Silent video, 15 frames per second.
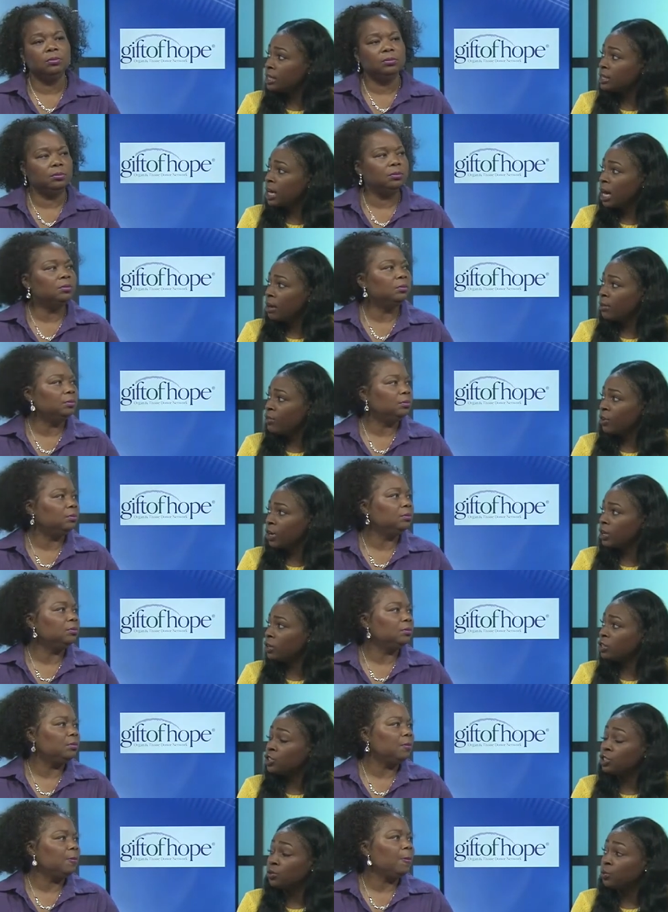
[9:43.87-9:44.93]
Speaker 1: time of your
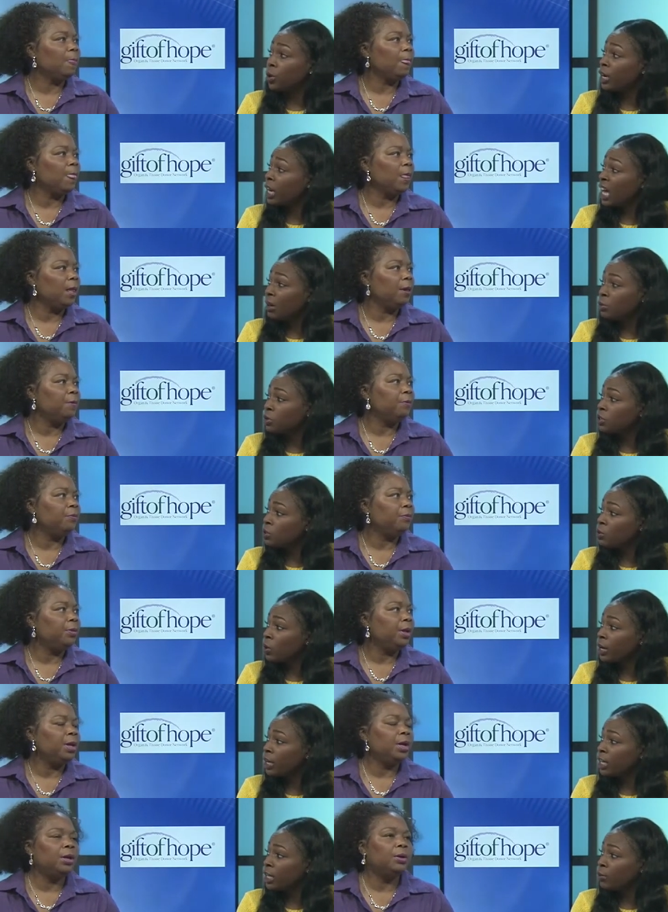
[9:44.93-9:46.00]
illness, you weren't able to
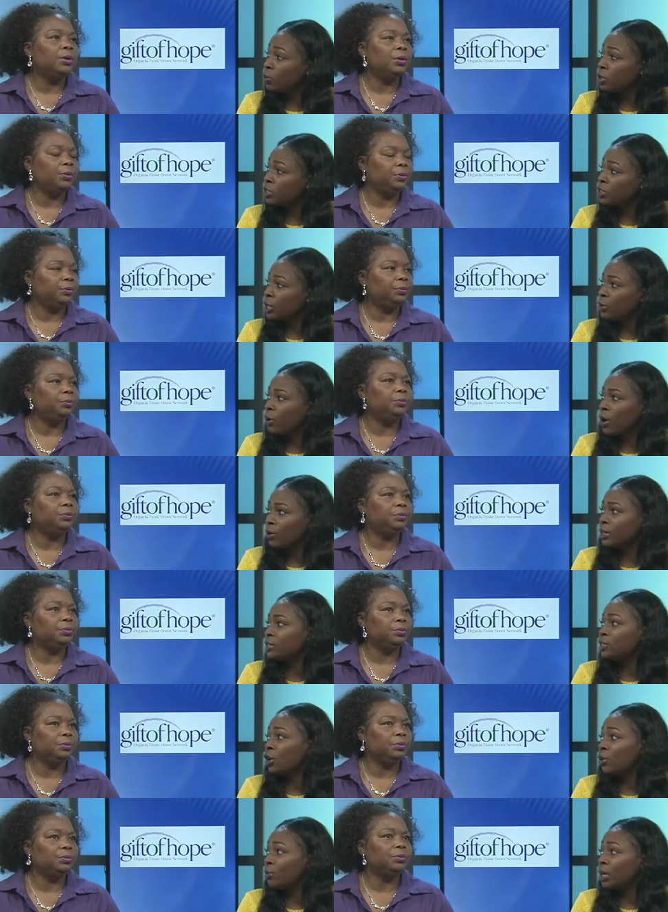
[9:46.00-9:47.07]
work anymore. So you always
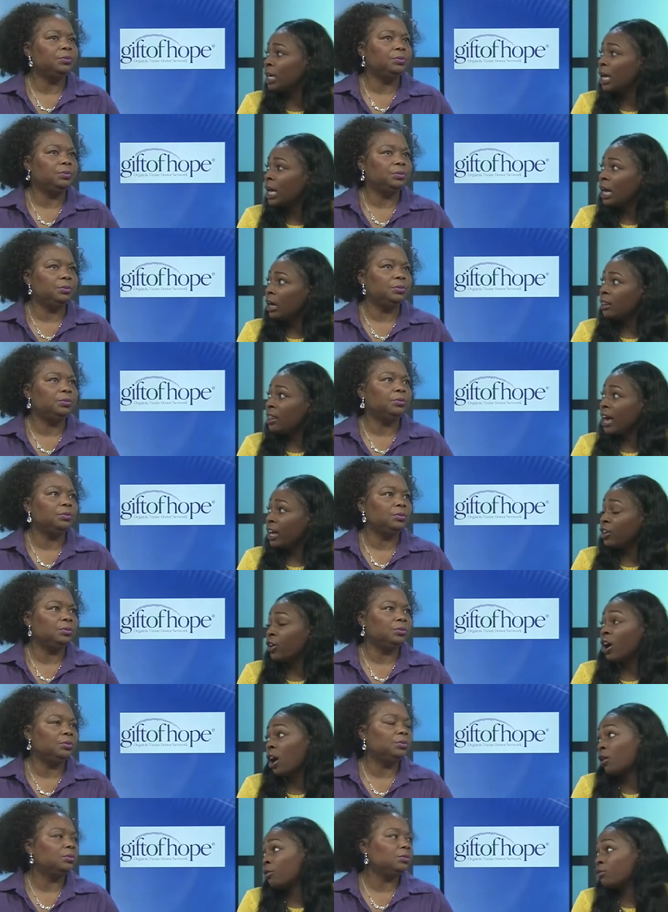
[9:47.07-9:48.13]
told me that your
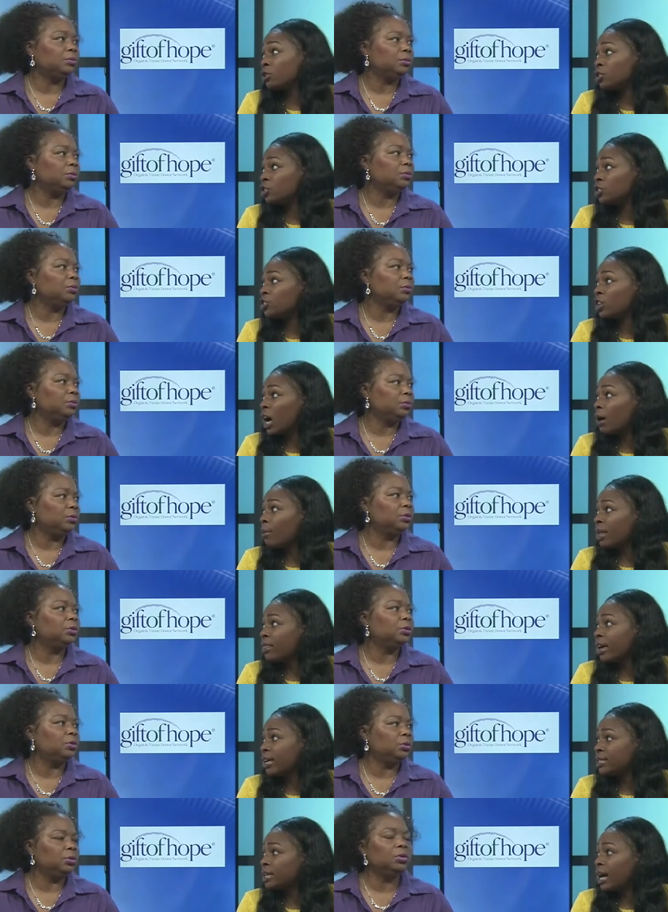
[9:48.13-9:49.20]
health was your job at
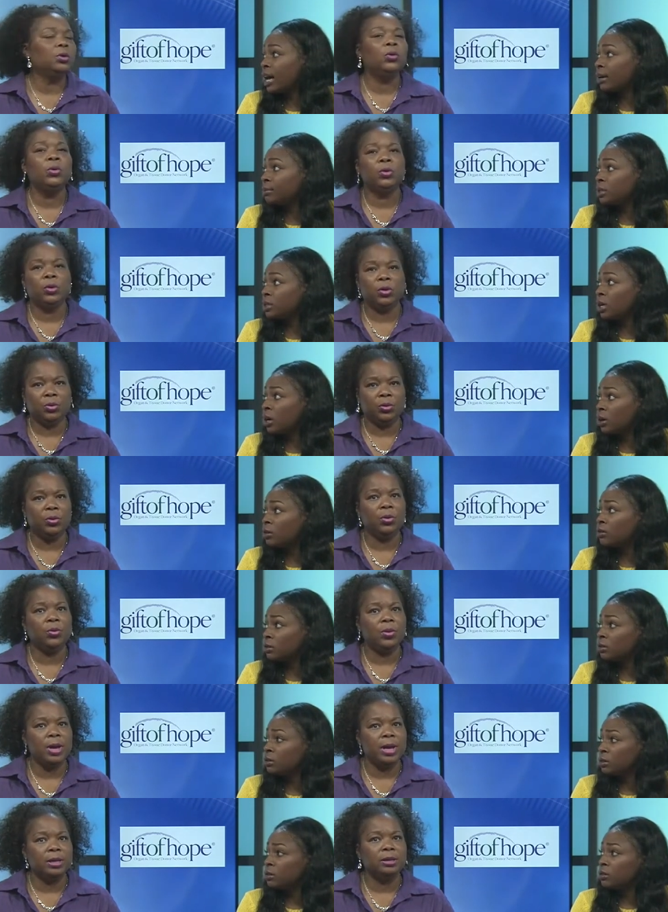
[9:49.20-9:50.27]
that time. So
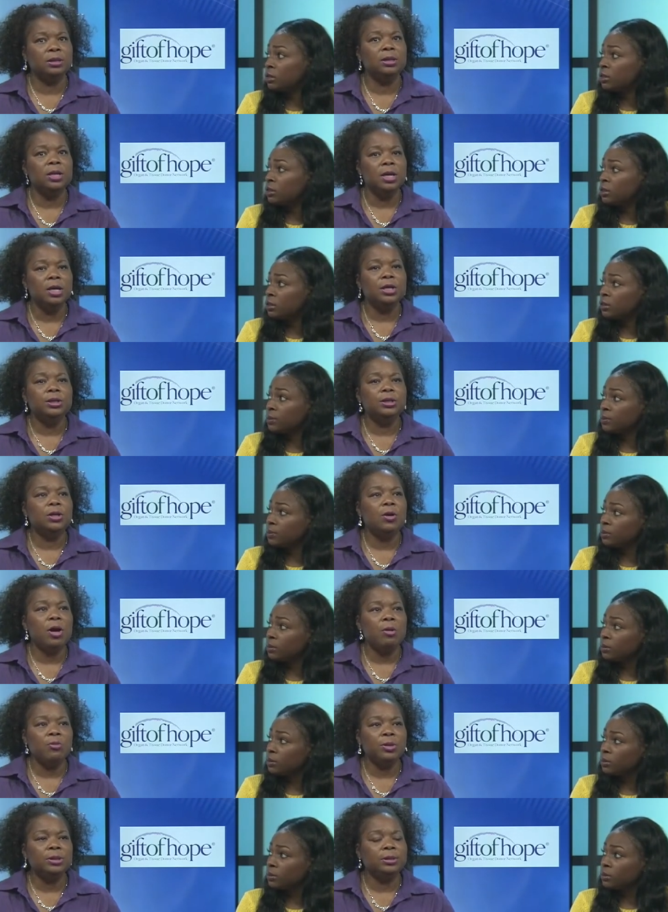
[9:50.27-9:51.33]
Speaker 2: correct. So
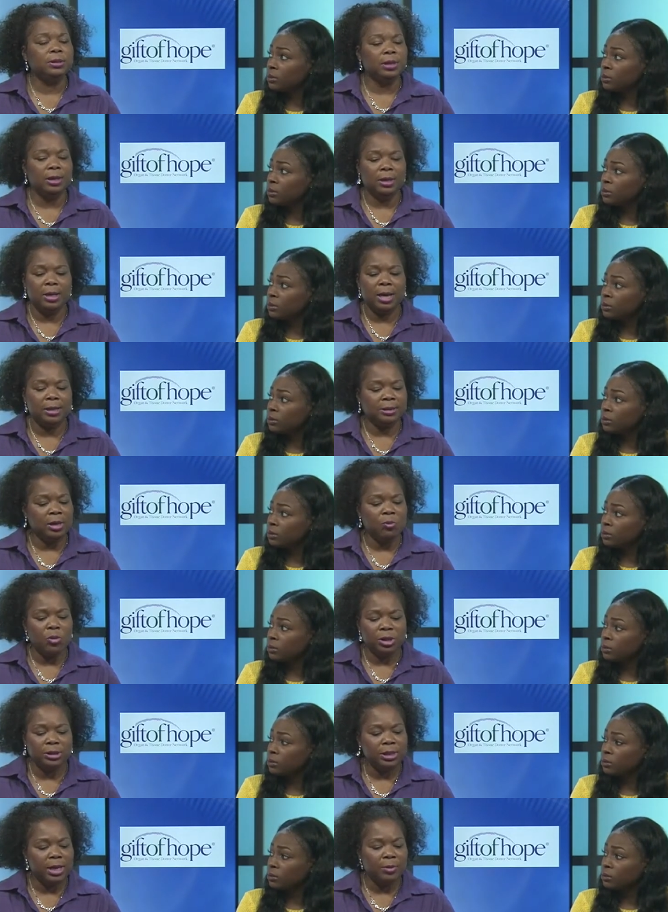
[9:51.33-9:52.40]
I was yes, I
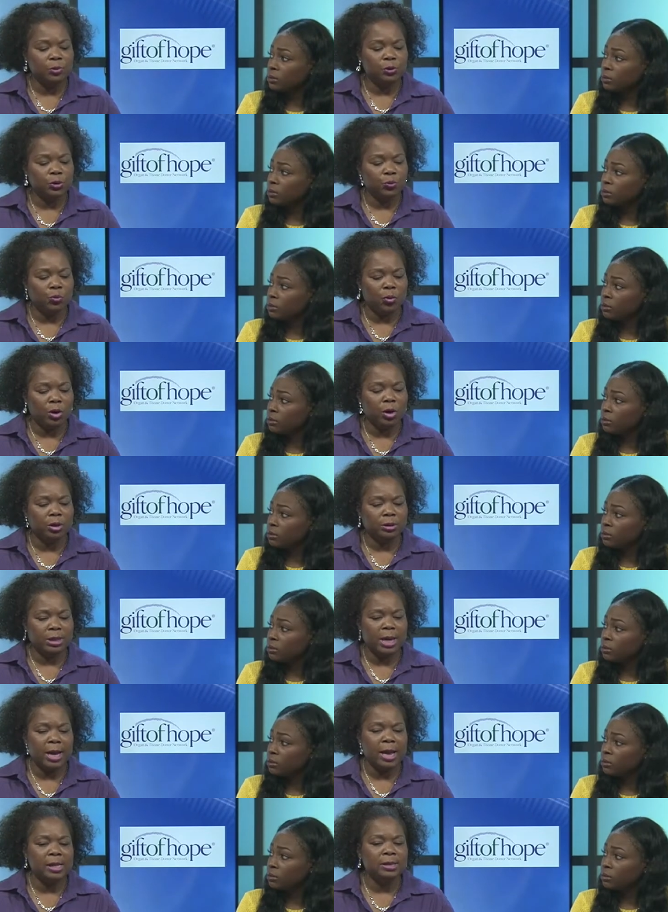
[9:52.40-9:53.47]
wasn't able to work
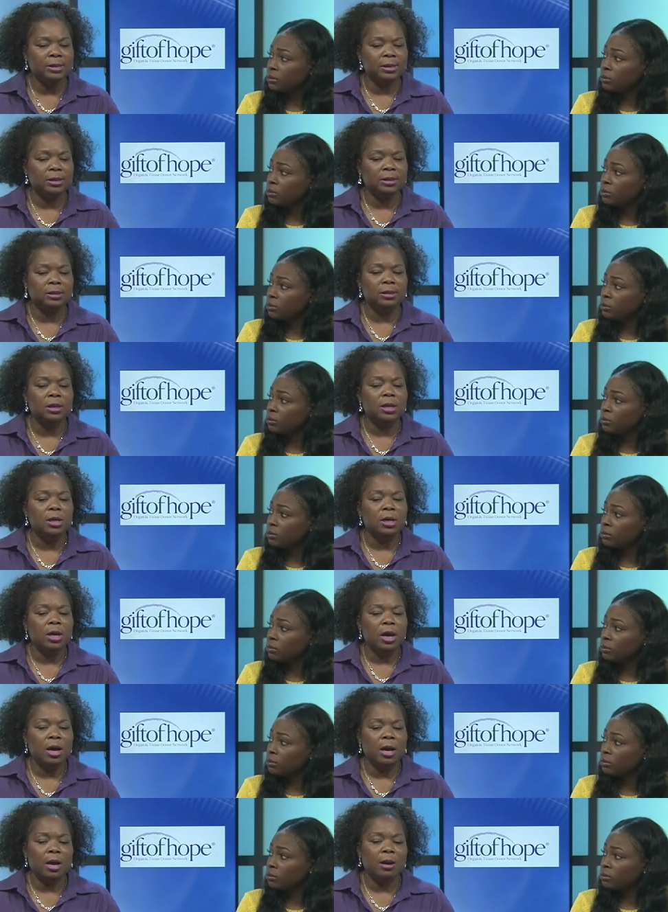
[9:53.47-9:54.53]
dialysis.
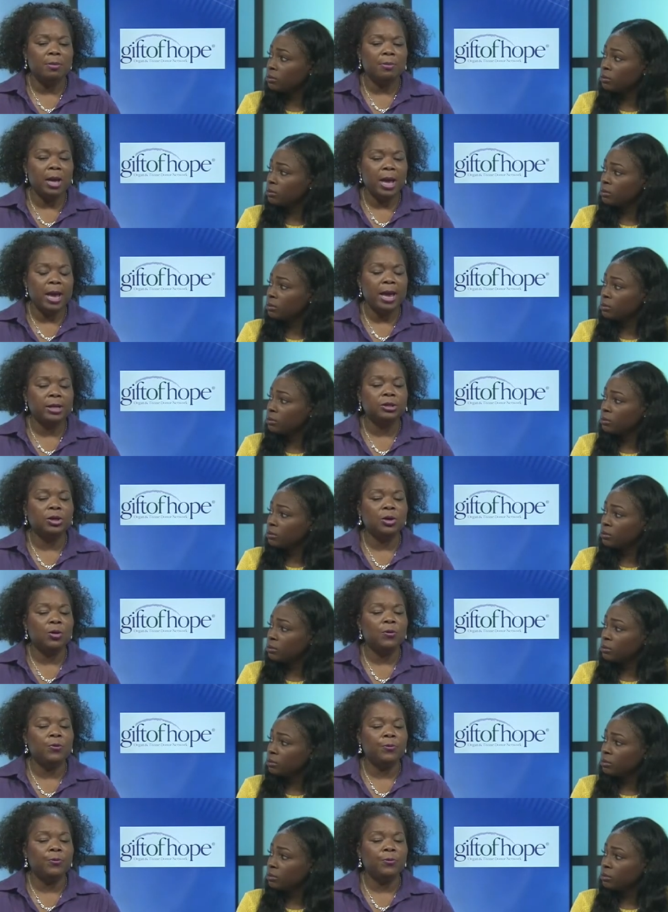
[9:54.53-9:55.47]
Um, I had to go